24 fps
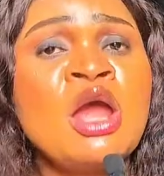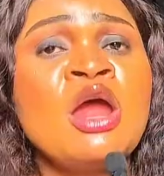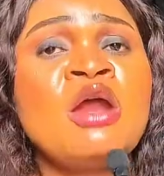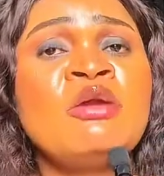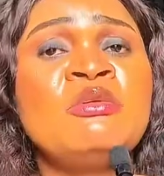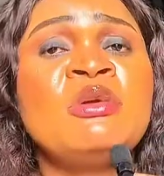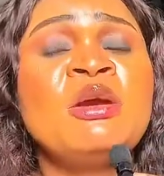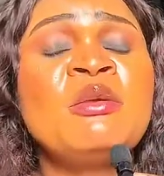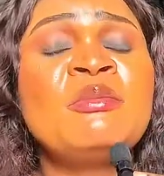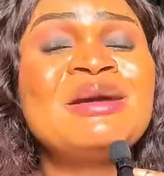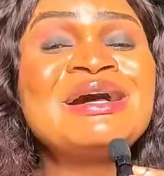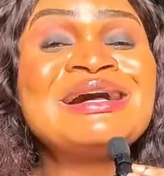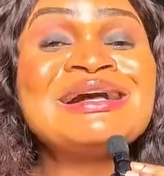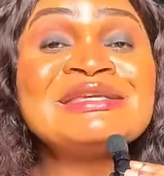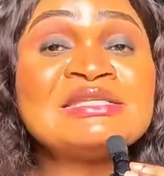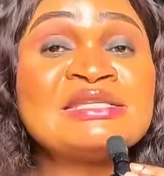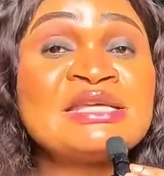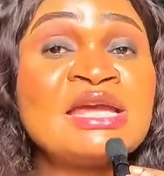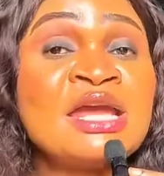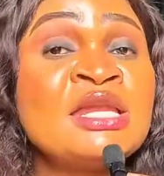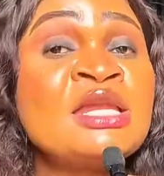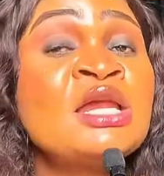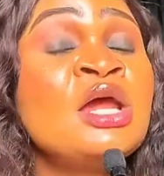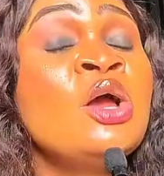Remember I
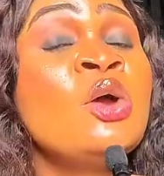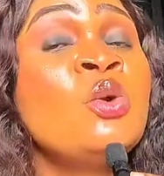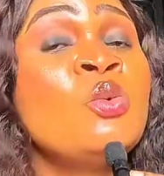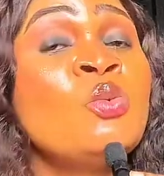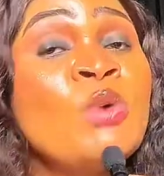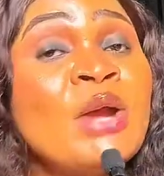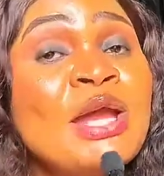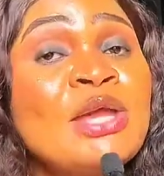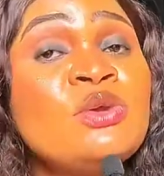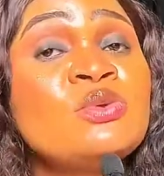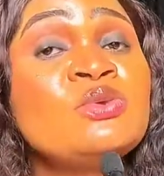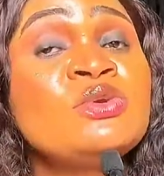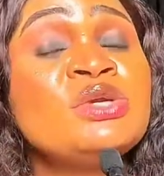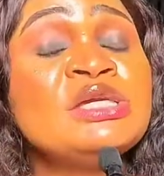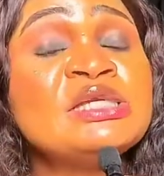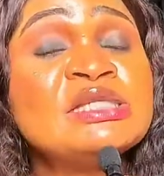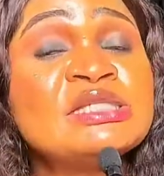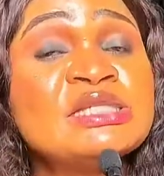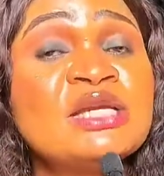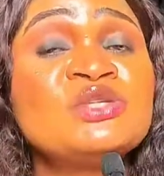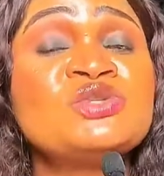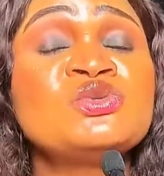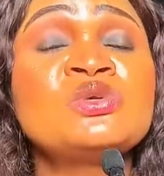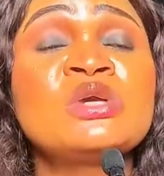said when you
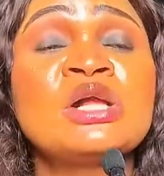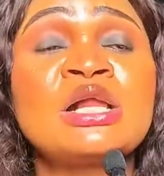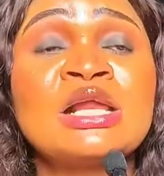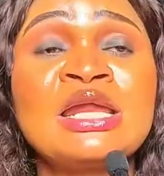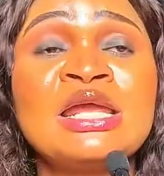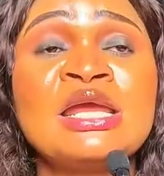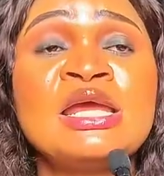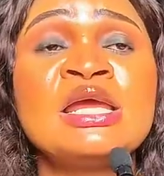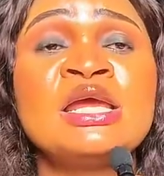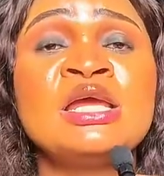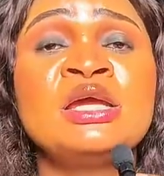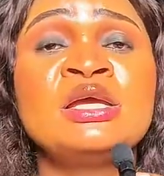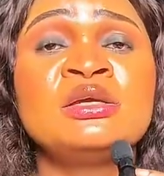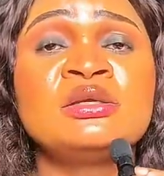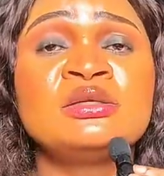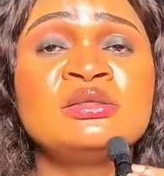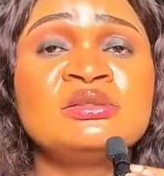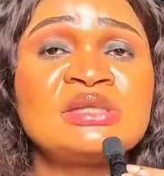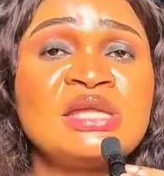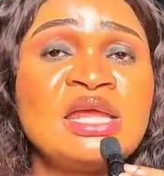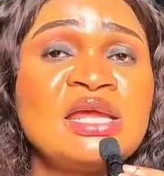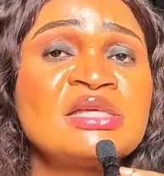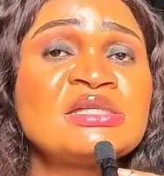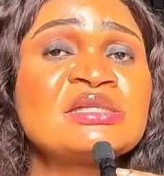intend to clear
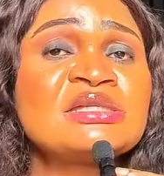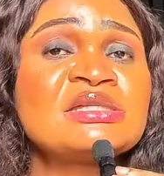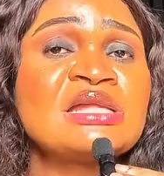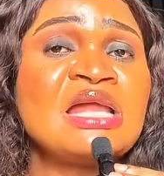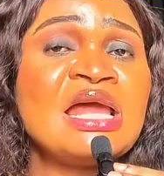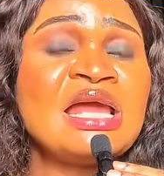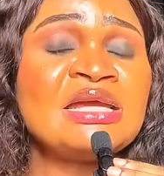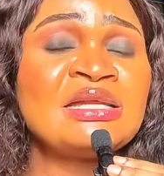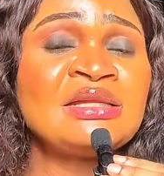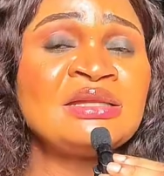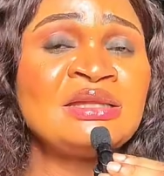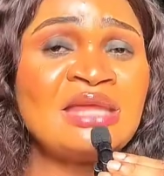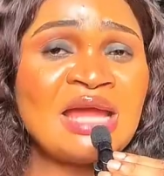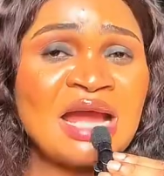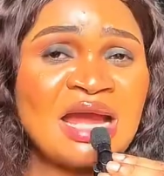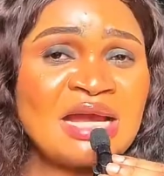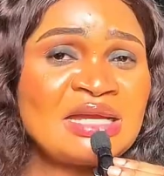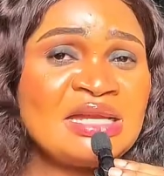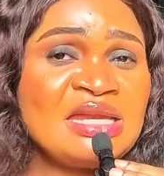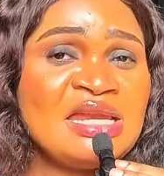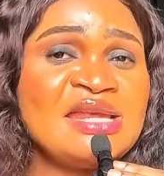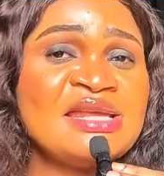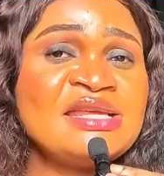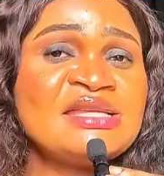things like
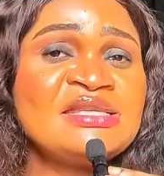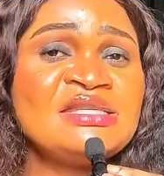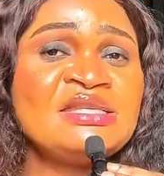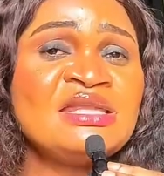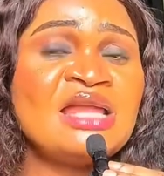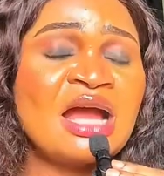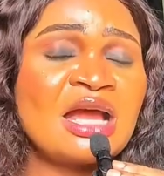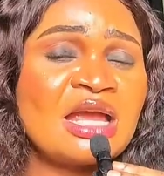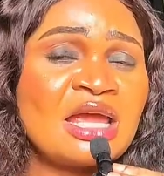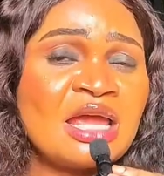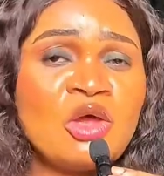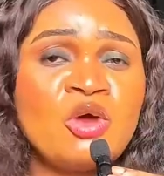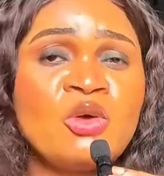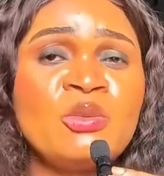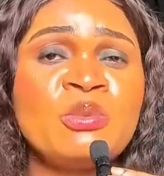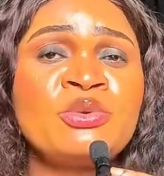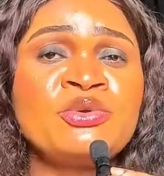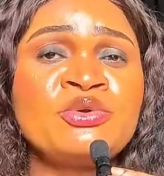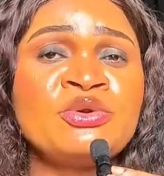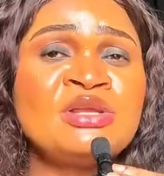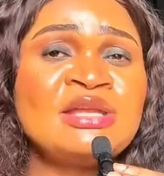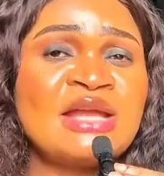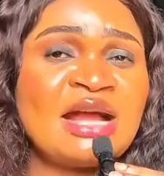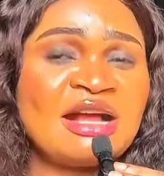dark knees, dark
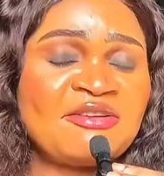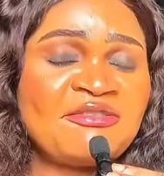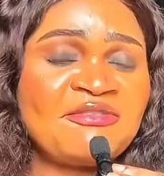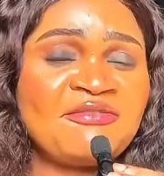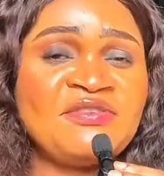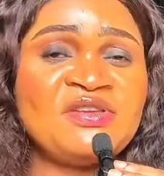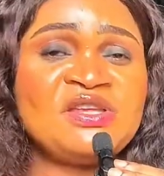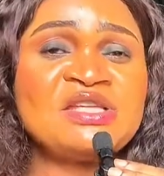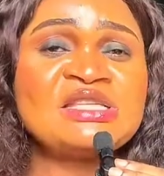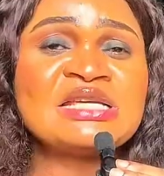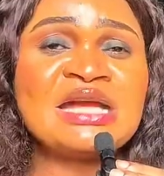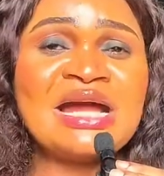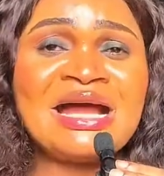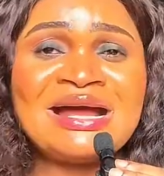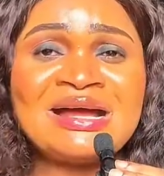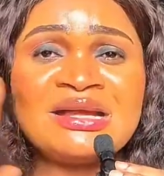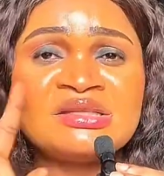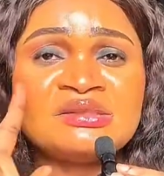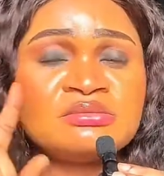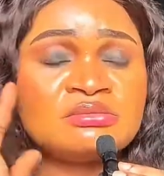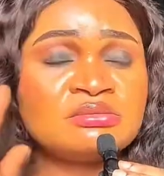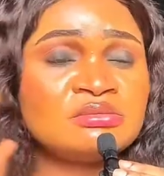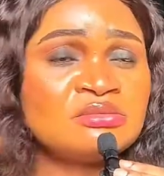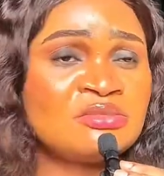elbow, dark feet,
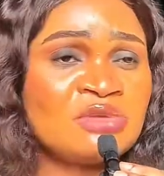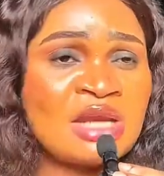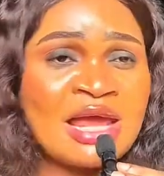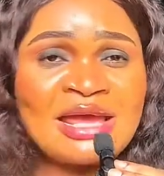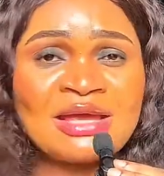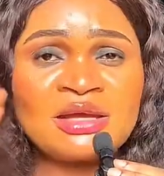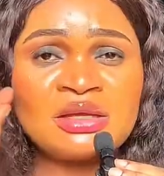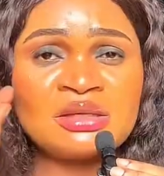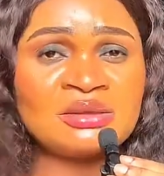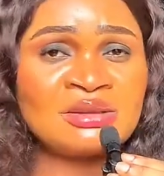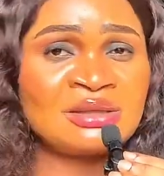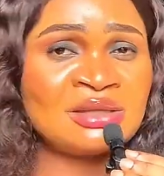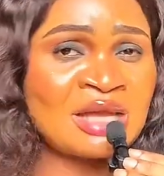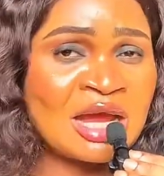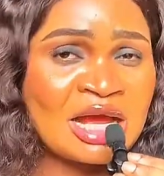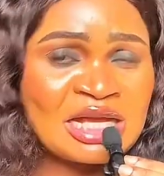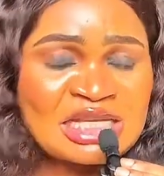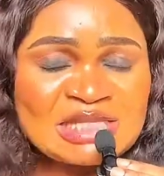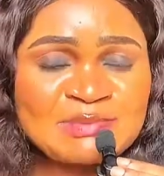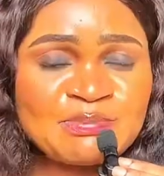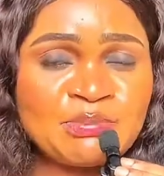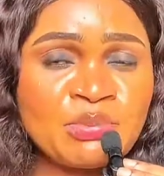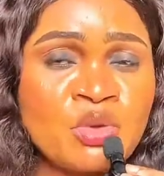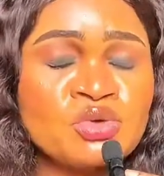and like dark
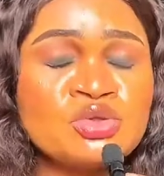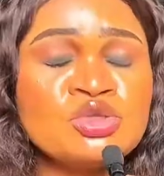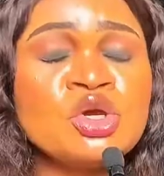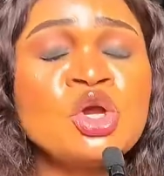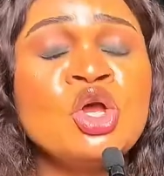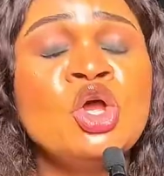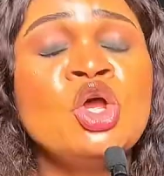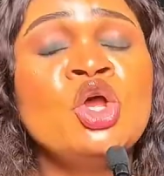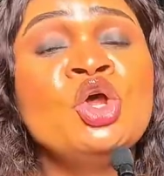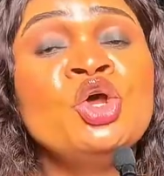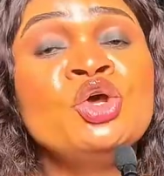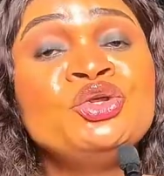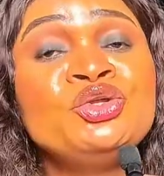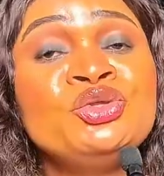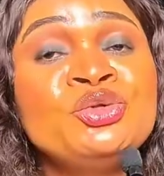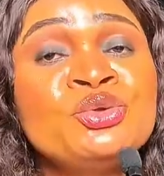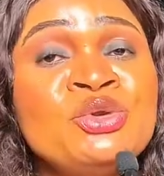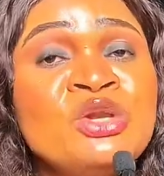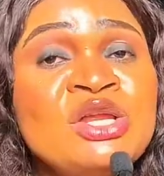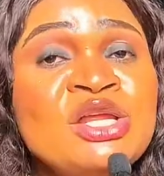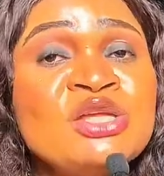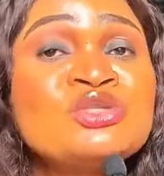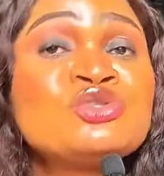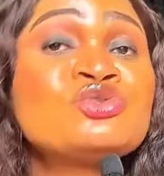spot, you
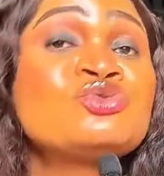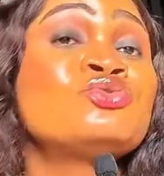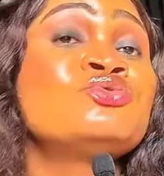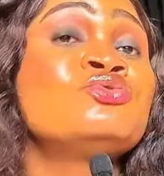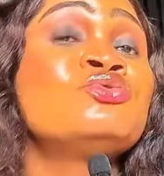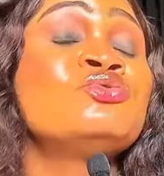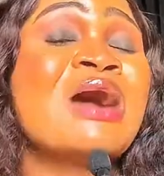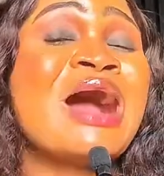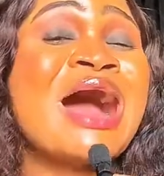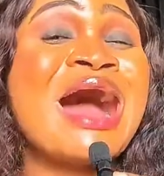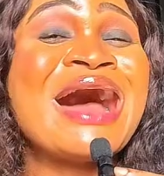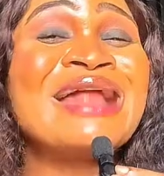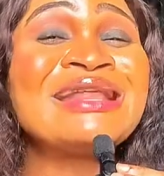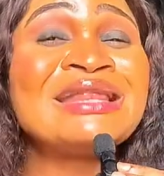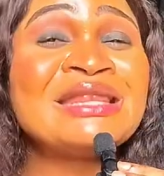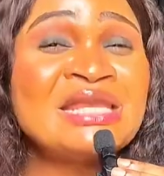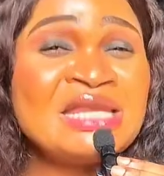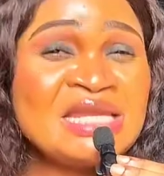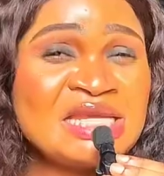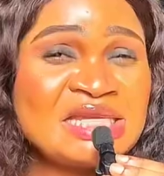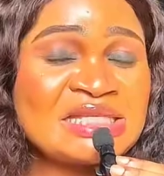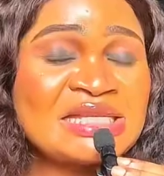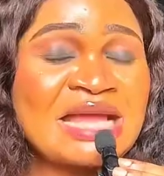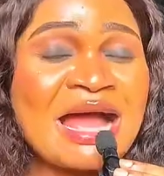need to at
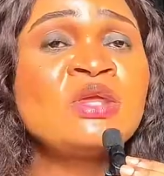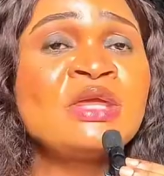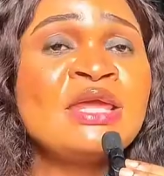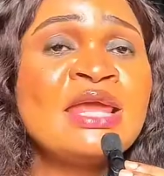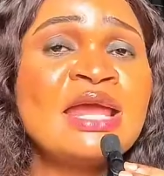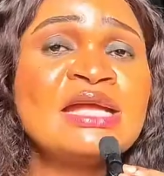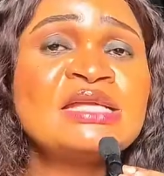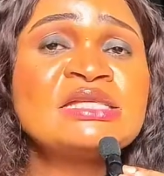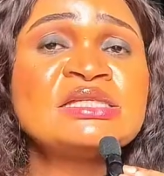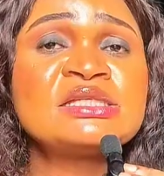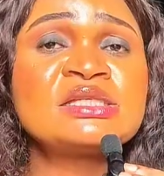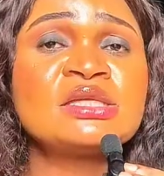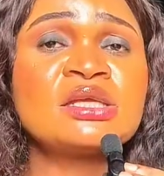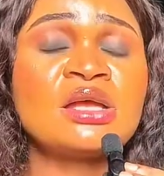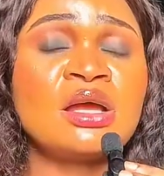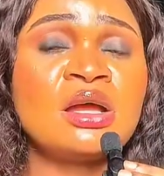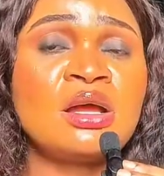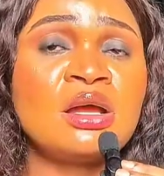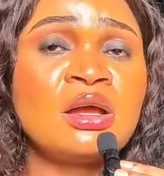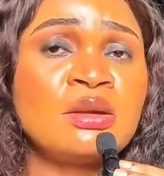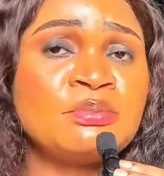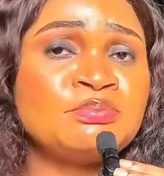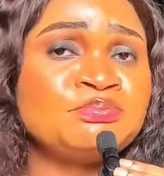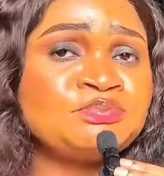least get
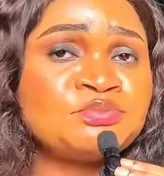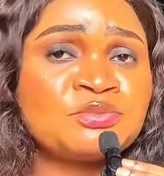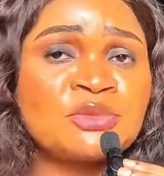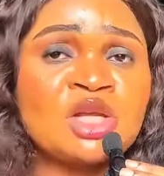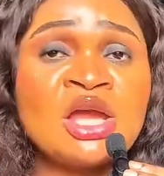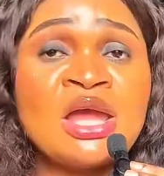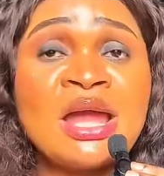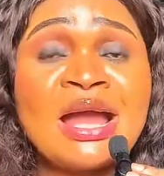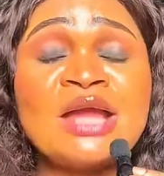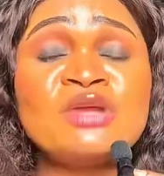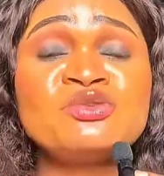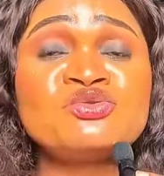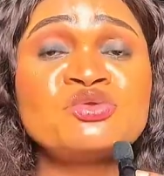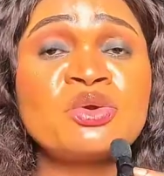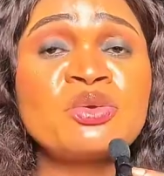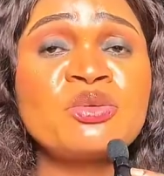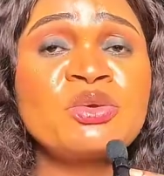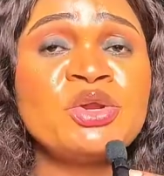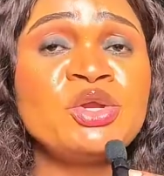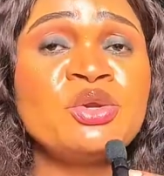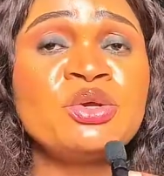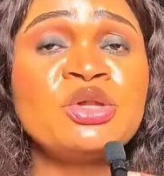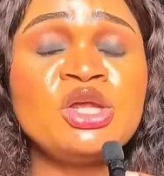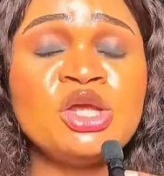a
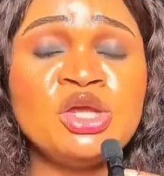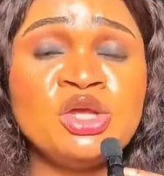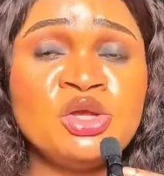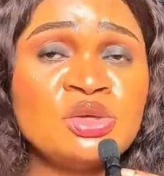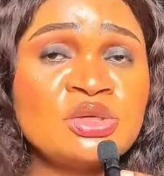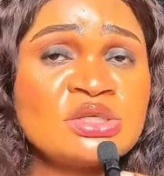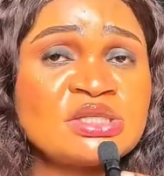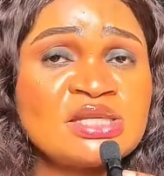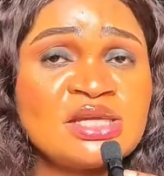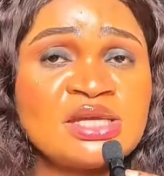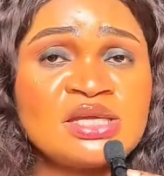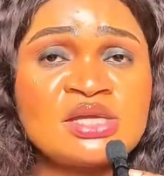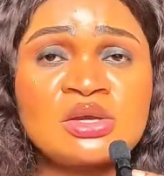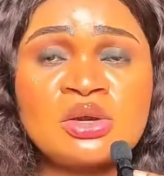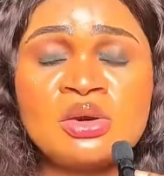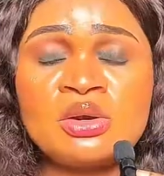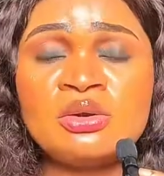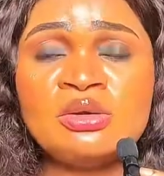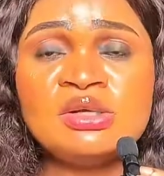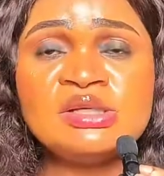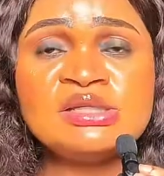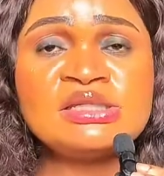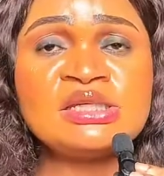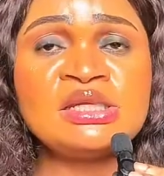hydroquinone in your skincare
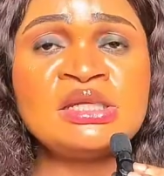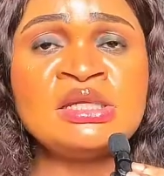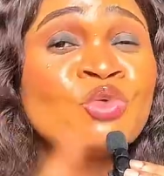routine.